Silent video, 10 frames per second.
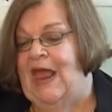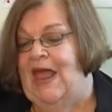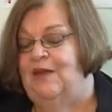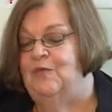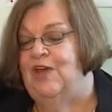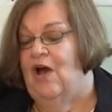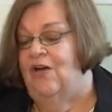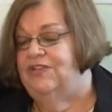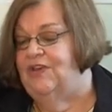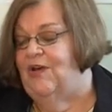And we
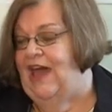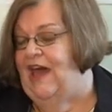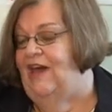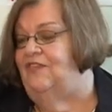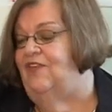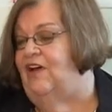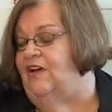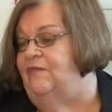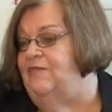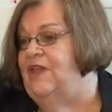also have
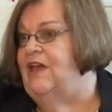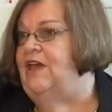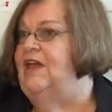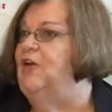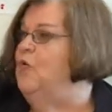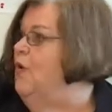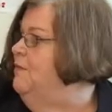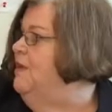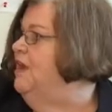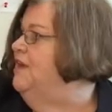
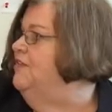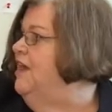equipment